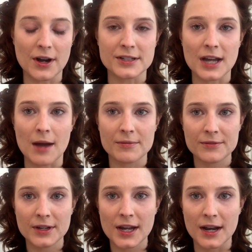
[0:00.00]
on top
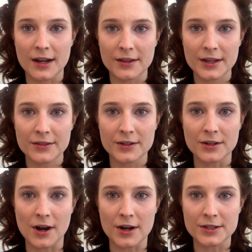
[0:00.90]
of it, and I like the
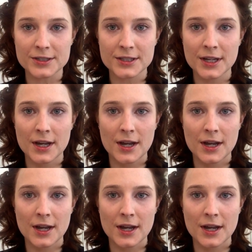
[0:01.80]
NARS